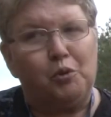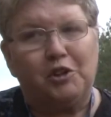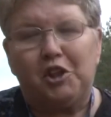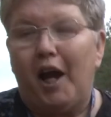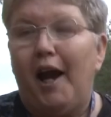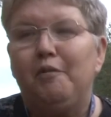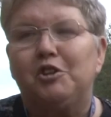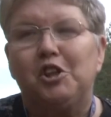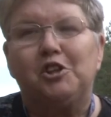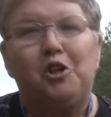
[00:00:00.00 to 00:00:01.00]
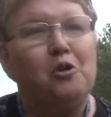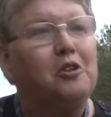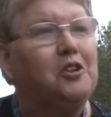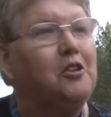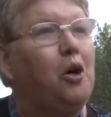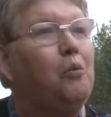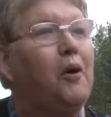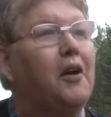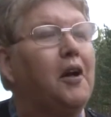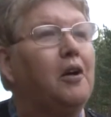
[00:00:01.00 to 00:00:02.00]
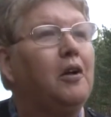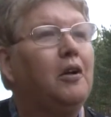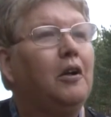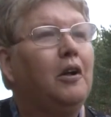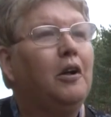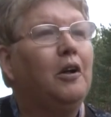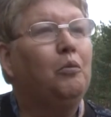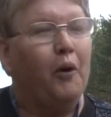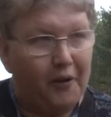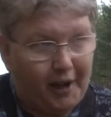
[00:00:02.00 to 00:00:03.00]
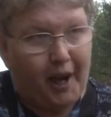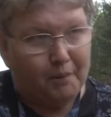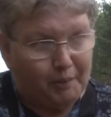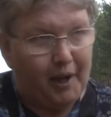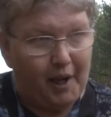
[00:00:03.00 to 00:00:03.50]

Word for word: Was I was just curious to know where to where it happened